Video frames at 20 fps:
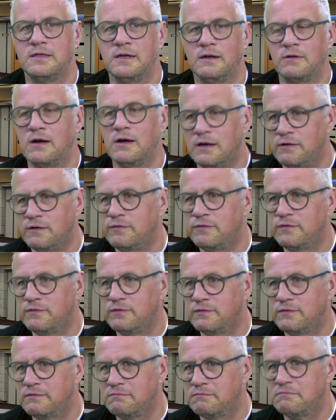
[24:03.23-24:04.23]
kind of
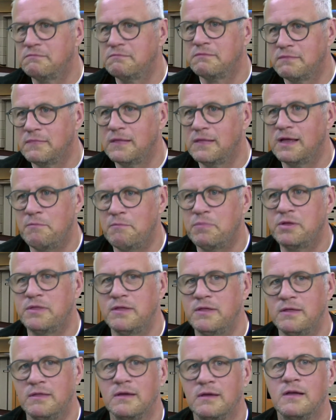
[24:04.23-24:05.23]
an empathy
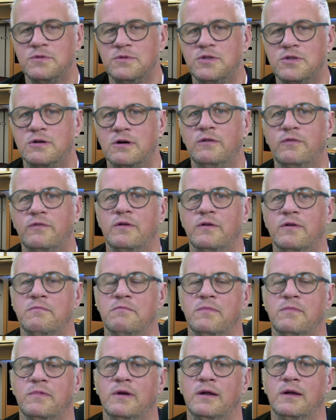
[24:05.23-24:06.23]
that comes through
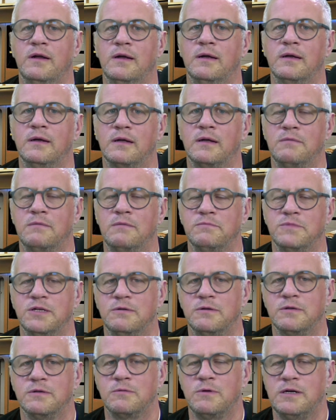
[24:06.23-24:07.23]
from
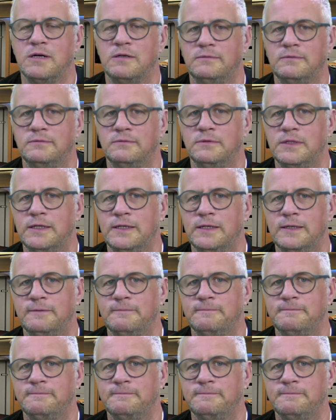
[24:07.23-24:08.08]
Gomtu as well within it.